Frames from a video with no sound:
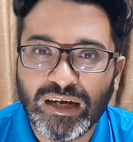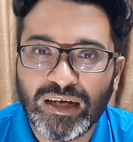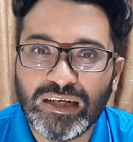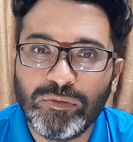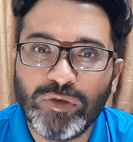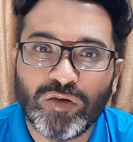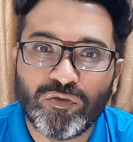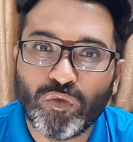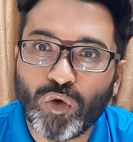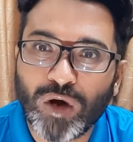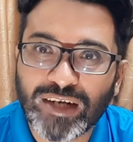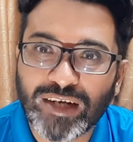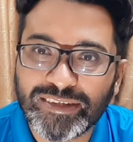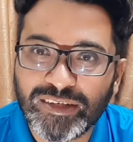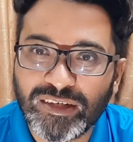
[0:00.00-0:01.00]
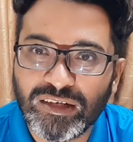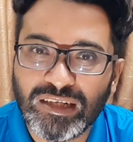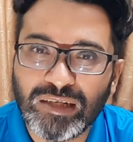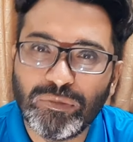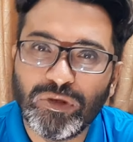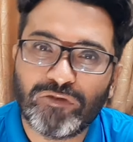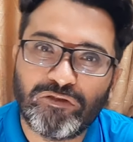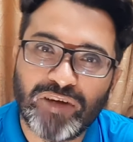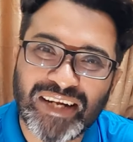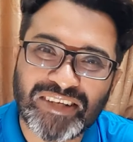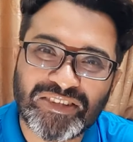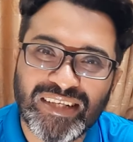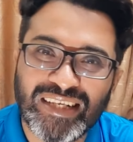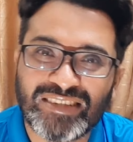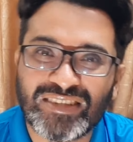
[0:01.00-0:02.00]
a little bit of water a little bit of
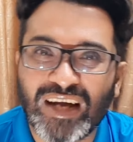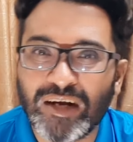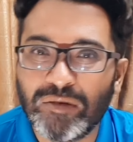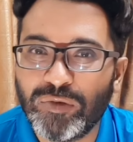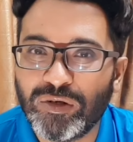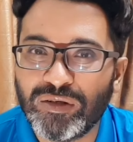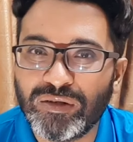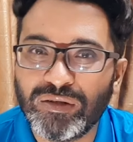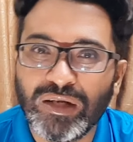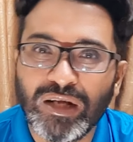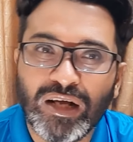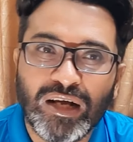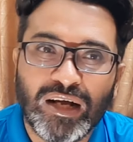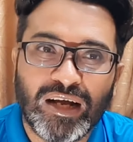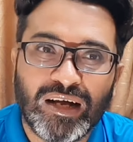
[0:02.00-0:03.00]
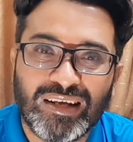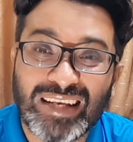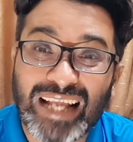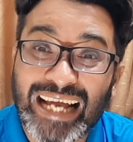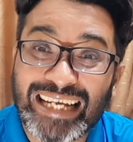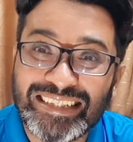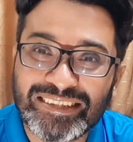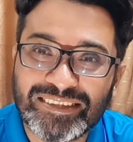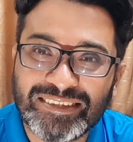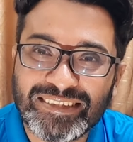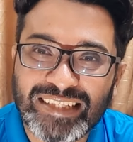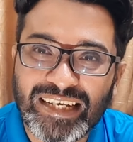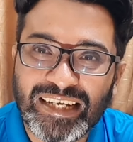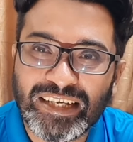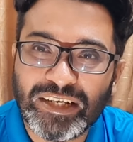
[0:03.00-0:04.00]
freshness herbal uh, lighter
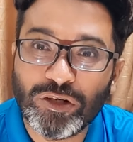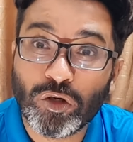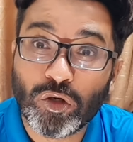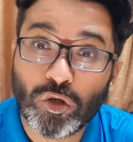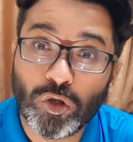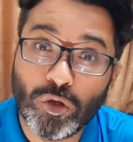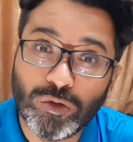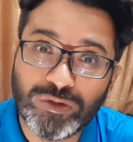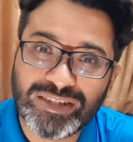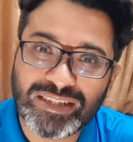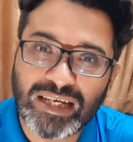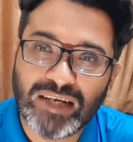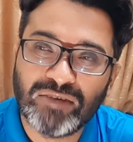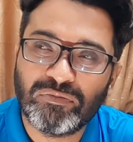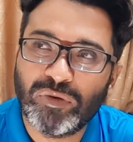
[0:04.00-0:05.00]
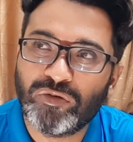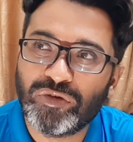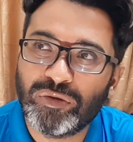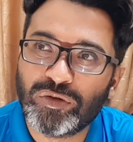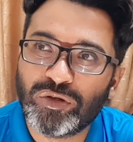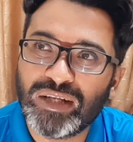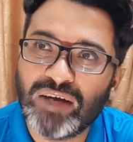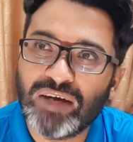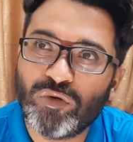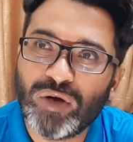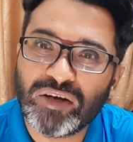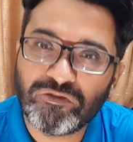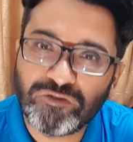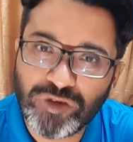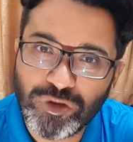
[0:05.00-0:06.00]
take you know cologne style perfume so they have
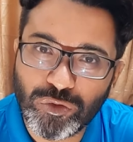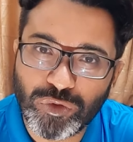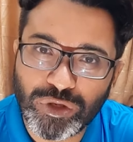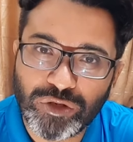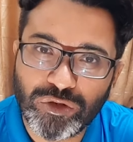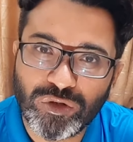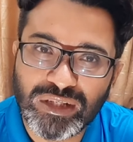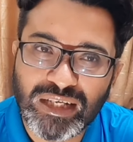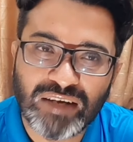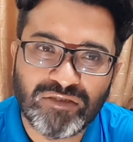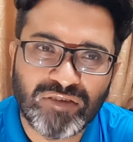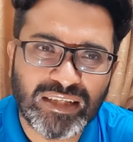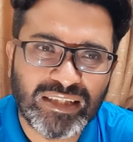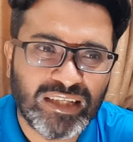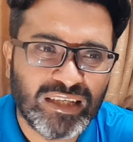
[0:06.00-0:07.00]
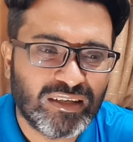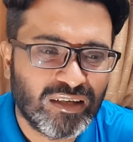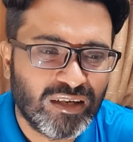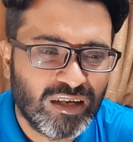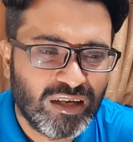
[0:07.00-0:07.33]
quite a few you know they have i think